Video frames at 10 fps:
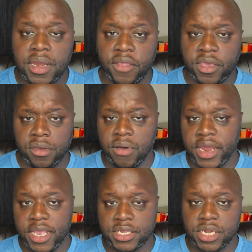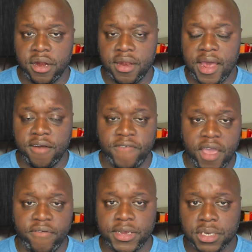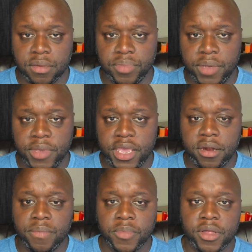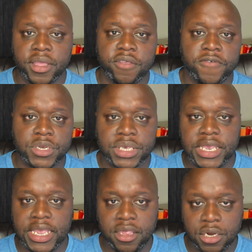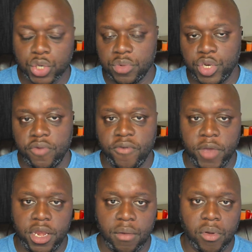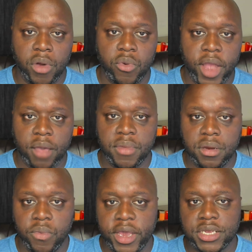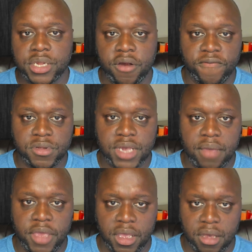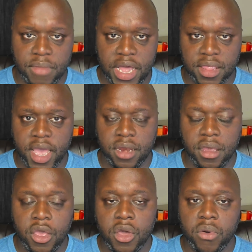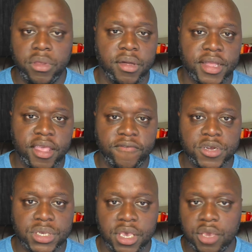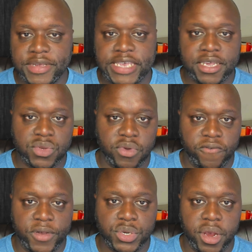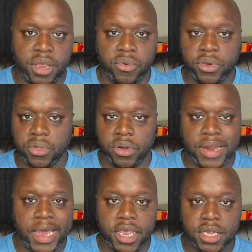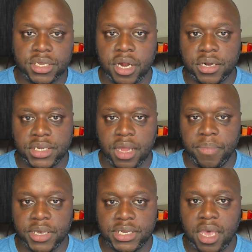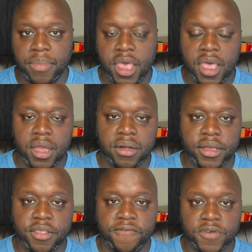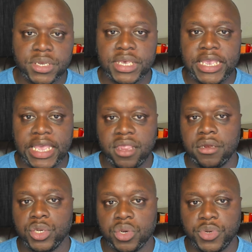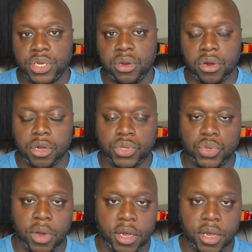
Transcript: Now that you know how to get started on Fiverr as a complete beginner, click the first link in the description for my number one recommended way to start a full-time income online. When you click that first link, you'll be taken to a free training where you'll learn how to get started step by step click the first link in the description or go to